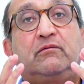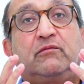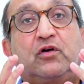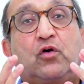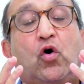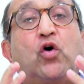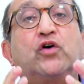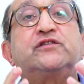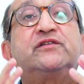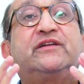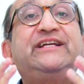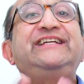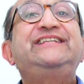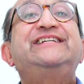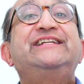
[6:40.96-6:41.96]
cause
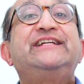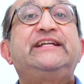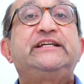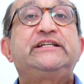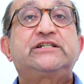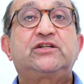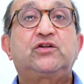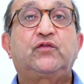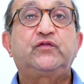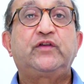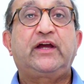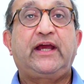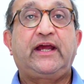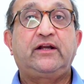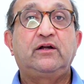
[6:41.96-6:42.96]
regeneration of
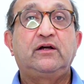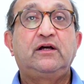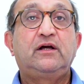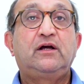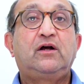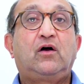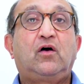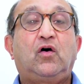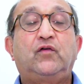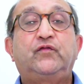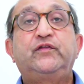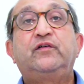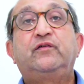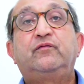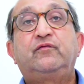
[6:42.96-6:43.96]
the head
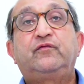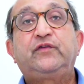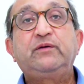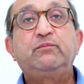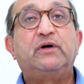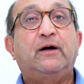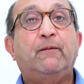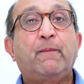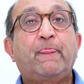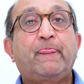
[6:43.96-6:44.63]
of the femur.